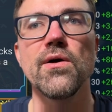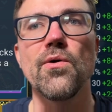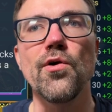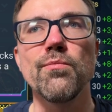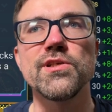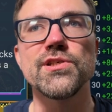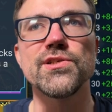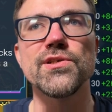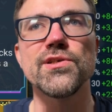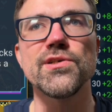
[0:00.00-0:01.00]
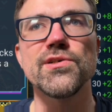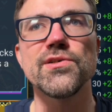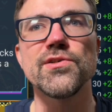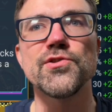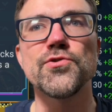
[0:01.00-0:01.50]
almost
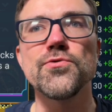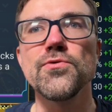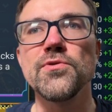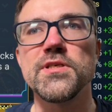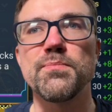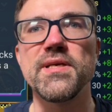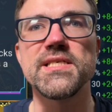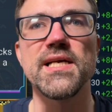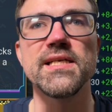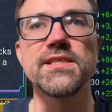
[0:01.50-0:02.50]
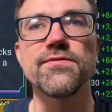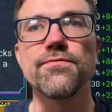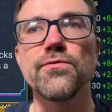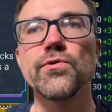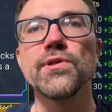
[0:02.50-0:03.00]
2 speed sets
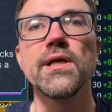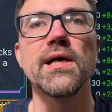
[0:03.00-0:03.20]
full.